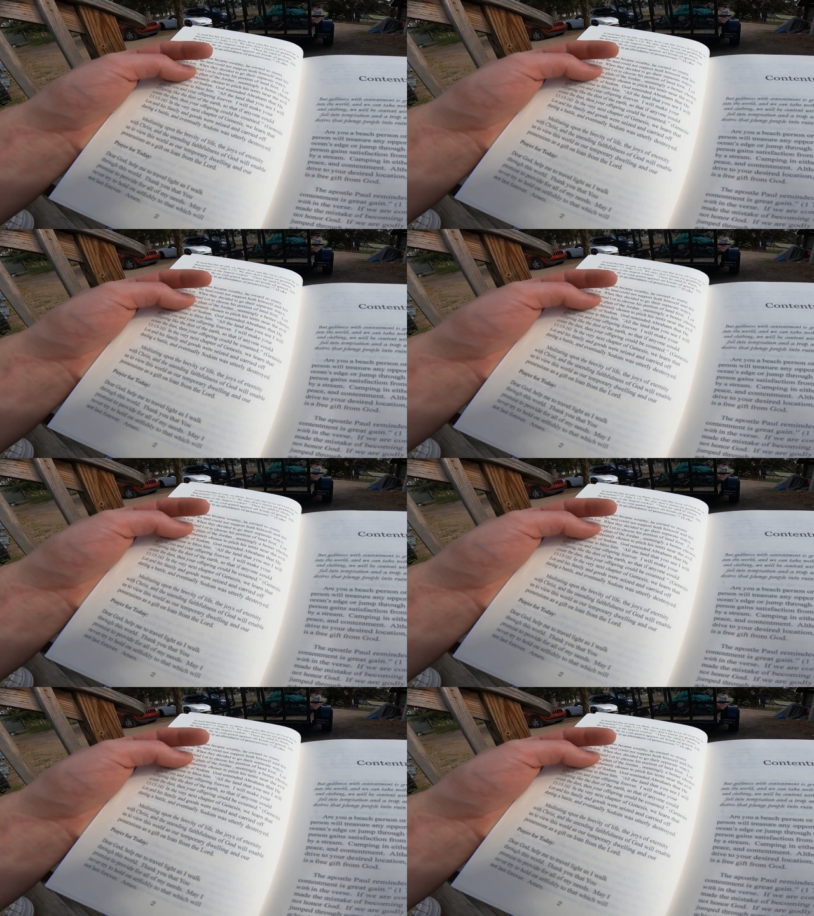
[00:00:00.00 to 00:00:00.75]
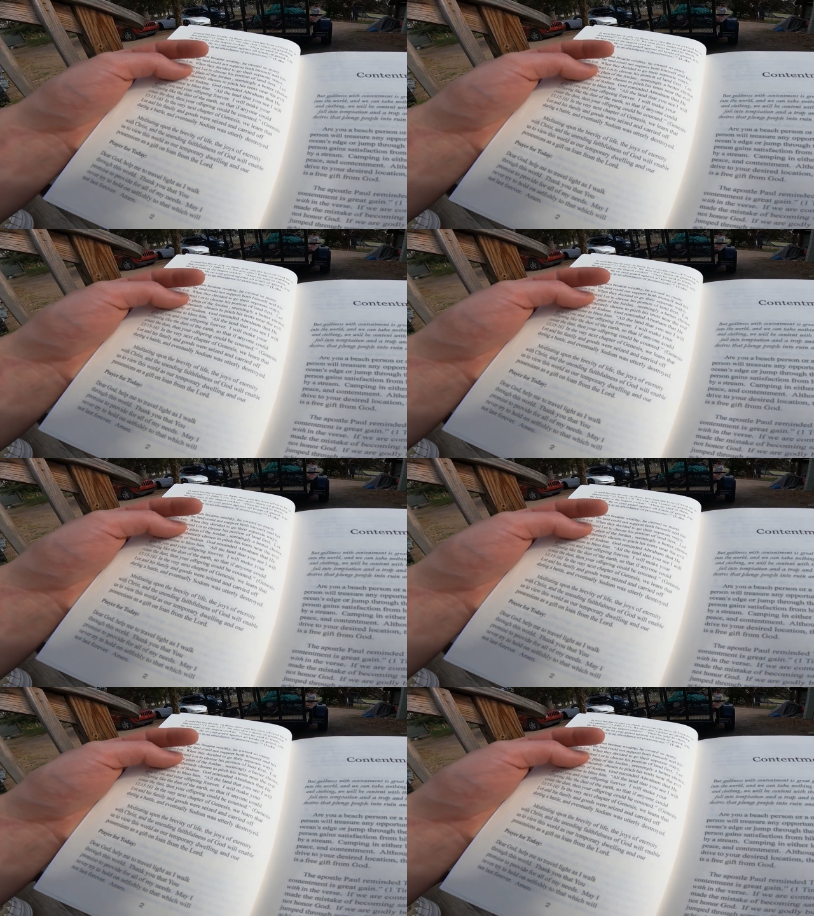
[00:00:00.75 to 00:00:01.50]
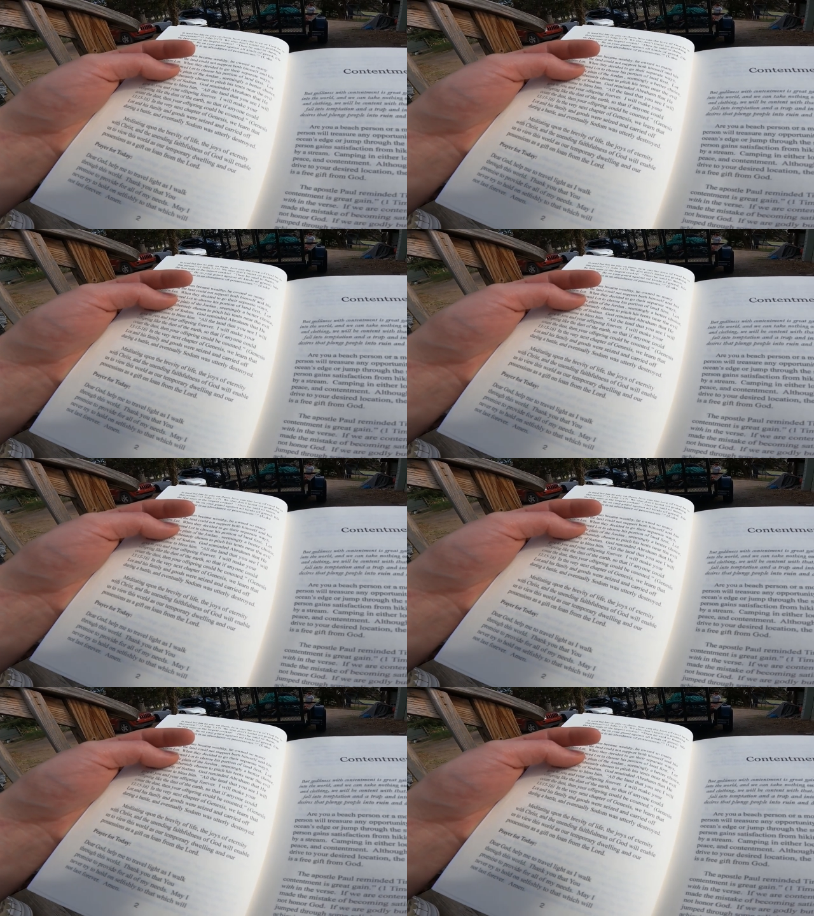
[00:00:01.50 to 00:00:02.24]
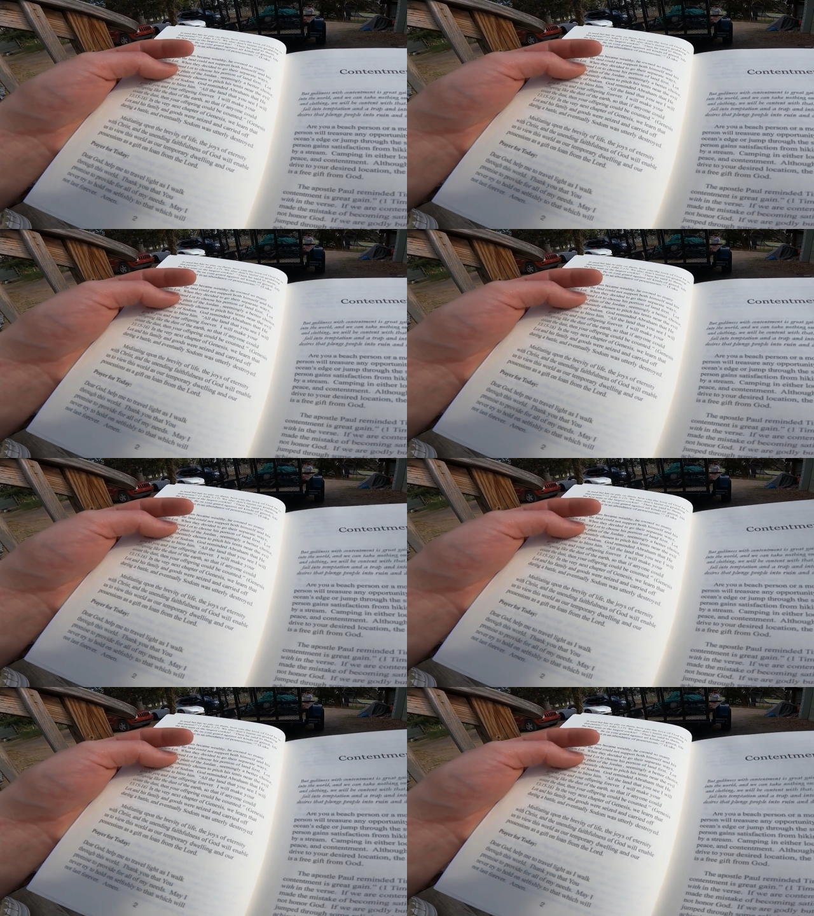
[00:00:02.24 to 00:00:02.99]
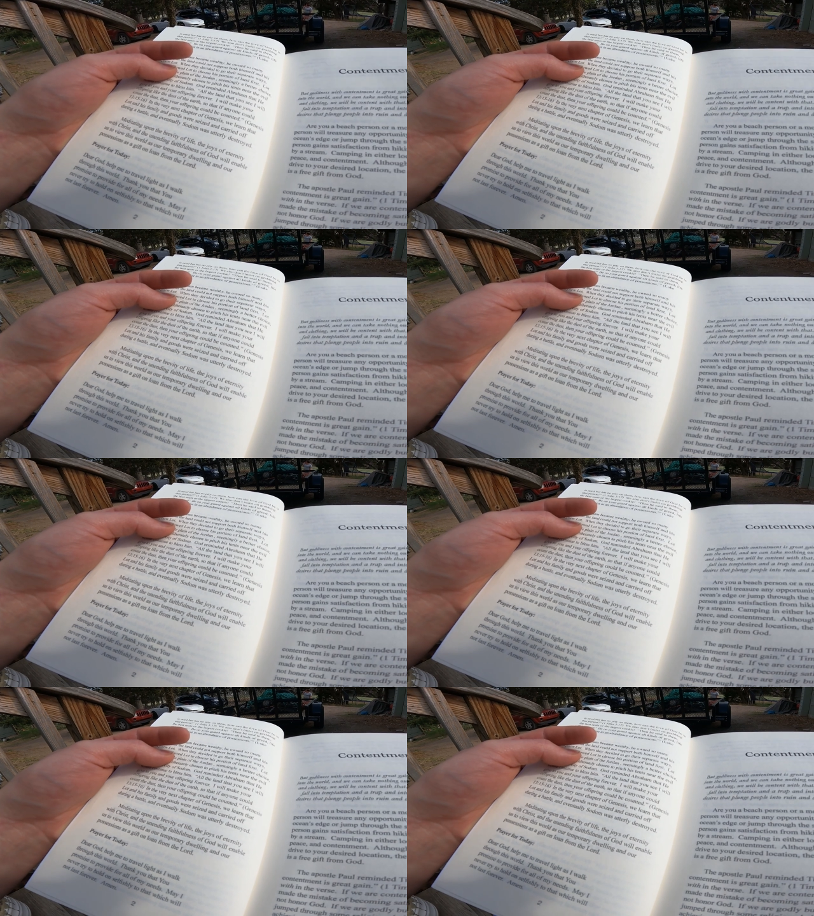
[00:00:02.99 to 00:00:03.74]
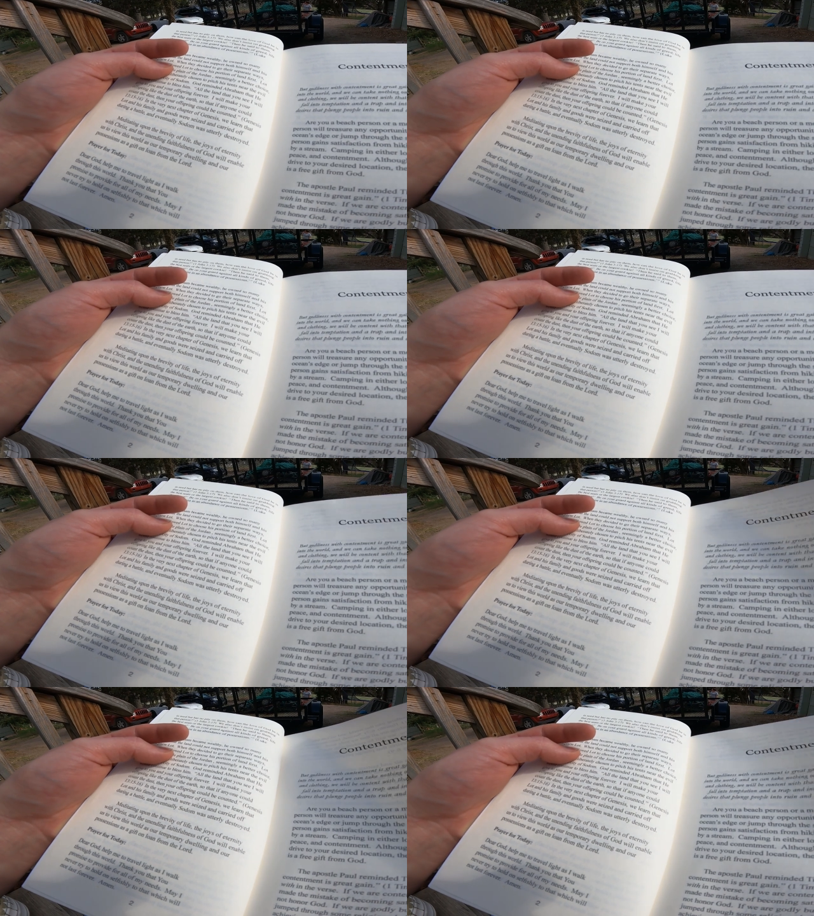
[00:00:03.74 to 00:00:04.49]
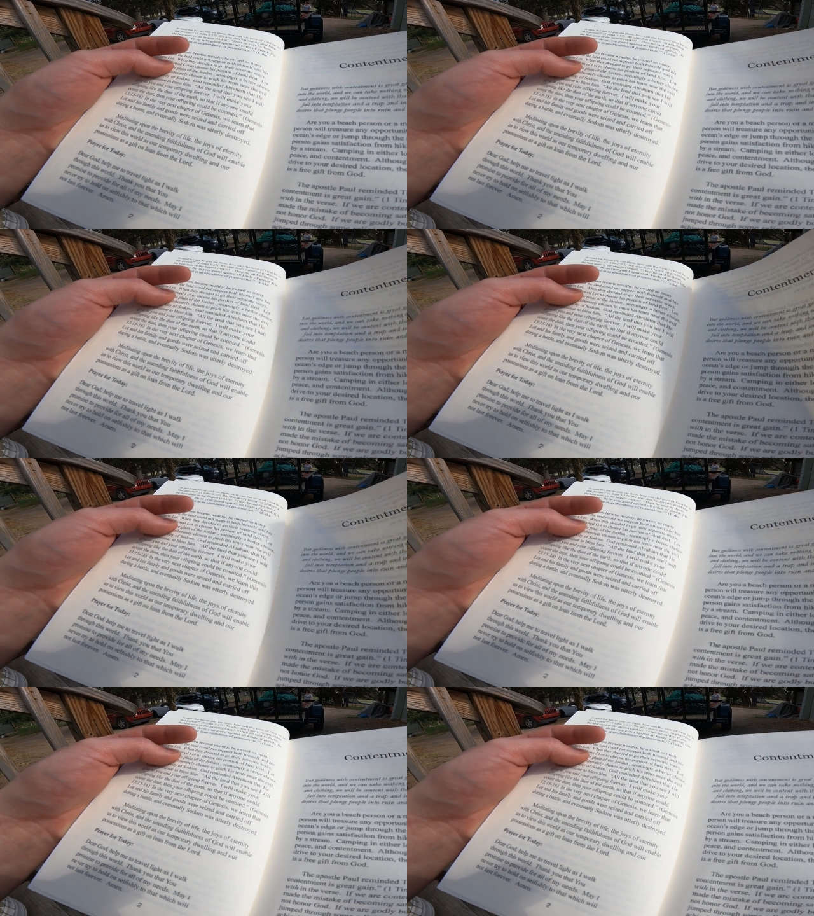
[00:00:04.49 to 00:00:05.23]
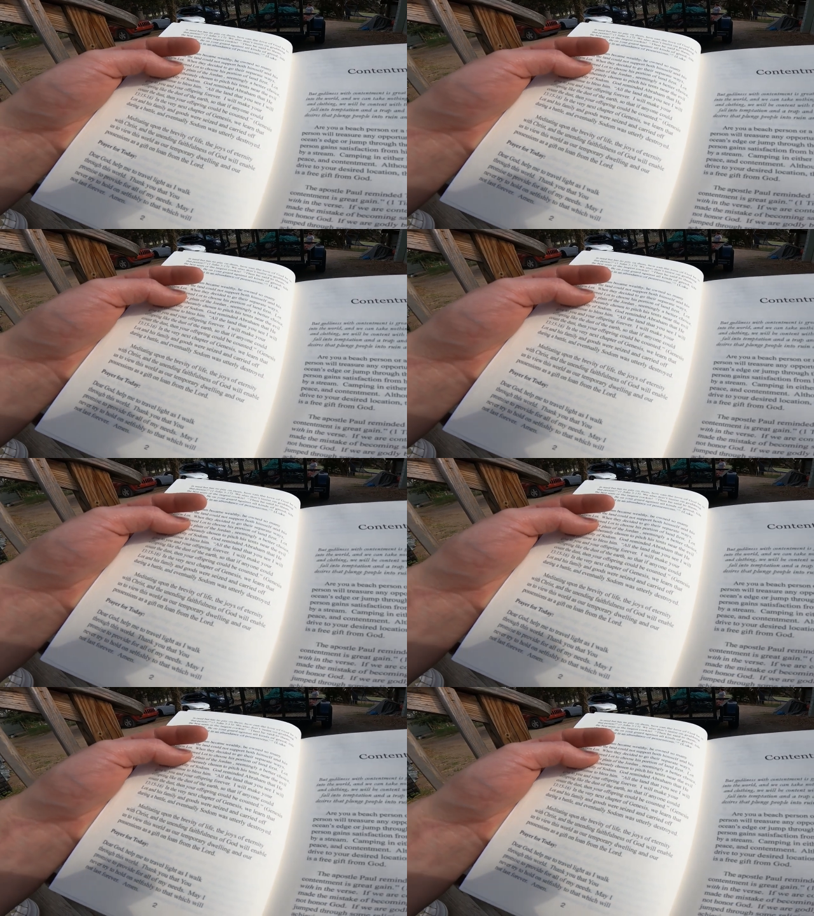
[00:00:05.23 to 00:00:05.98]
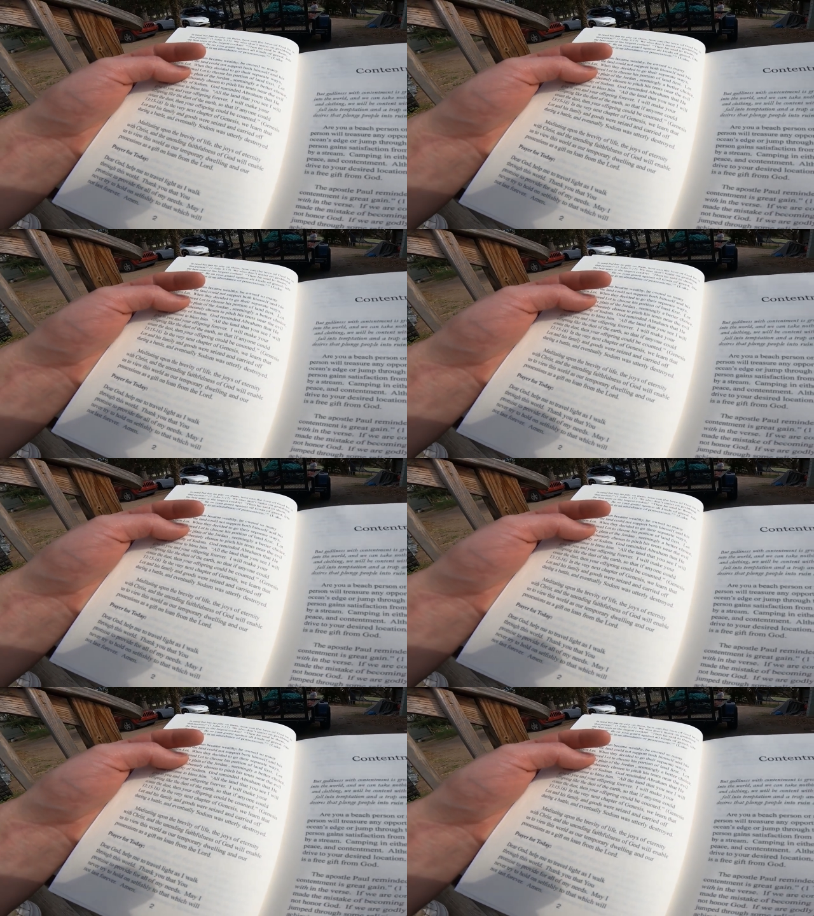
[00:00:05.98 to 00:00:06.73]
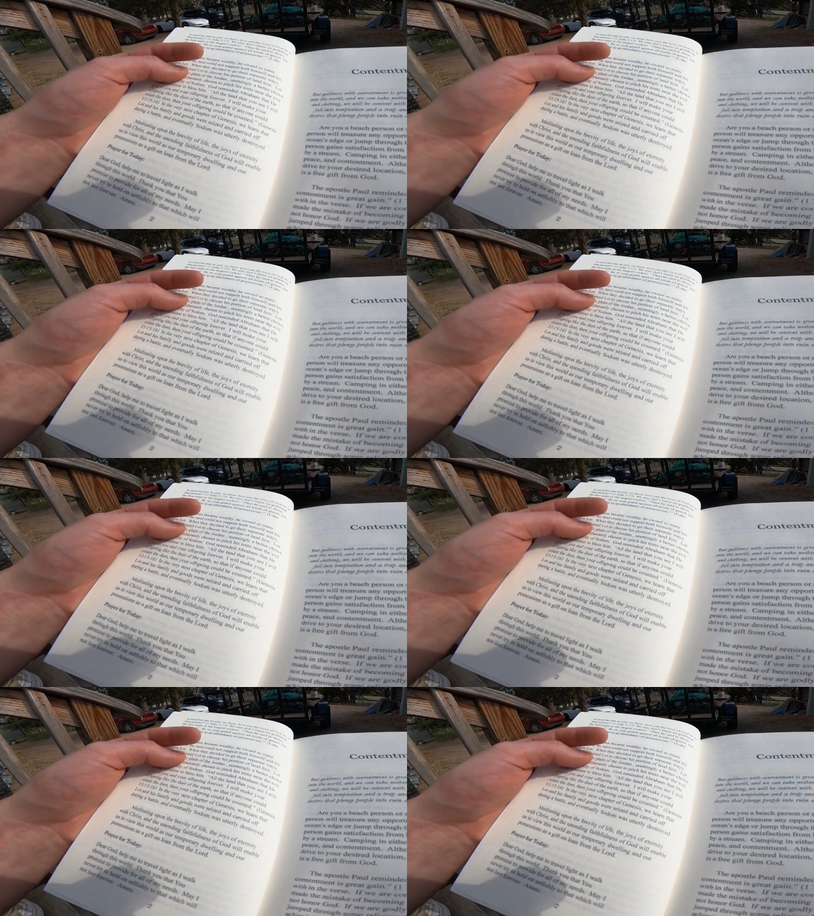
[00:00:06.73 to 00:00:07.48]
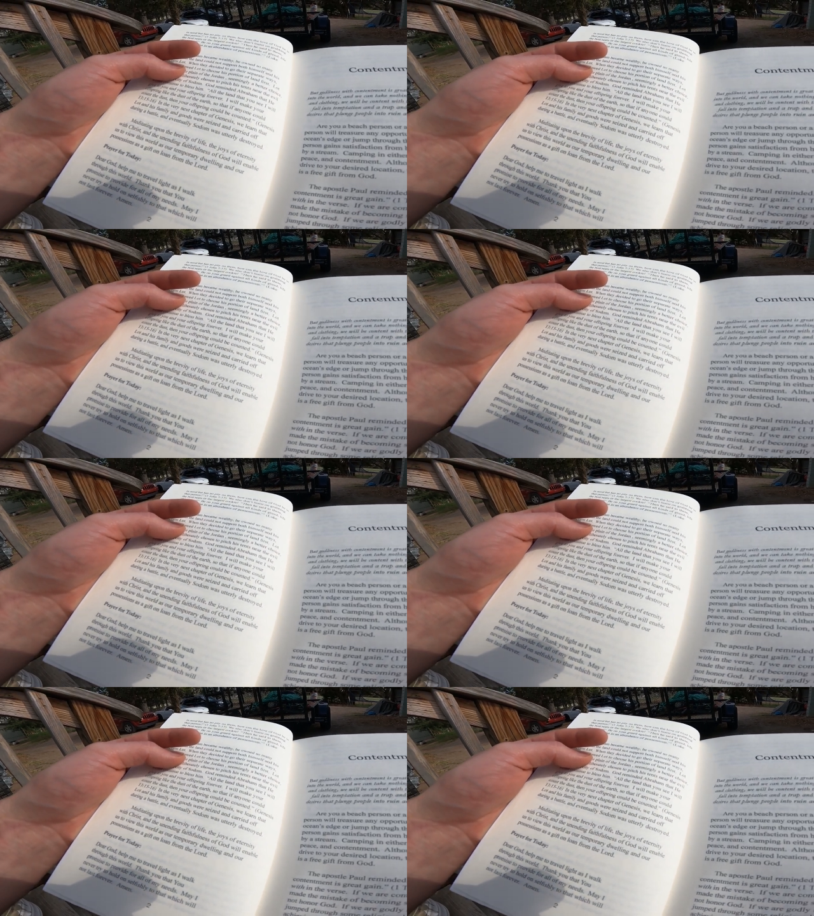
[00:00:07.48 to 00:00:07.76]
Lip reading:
No face is visible, so there are no lips to read.